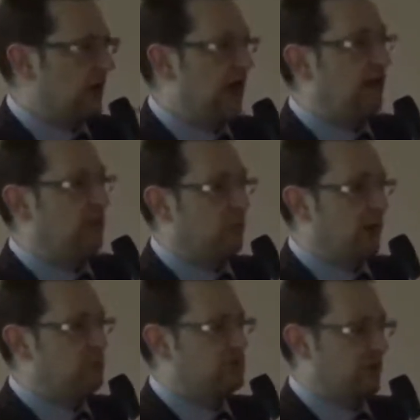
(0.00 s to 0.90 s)
and the
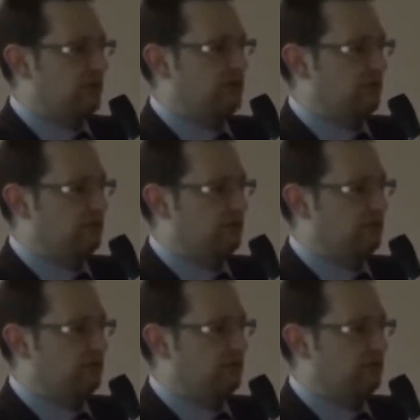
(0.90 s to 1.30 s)
website.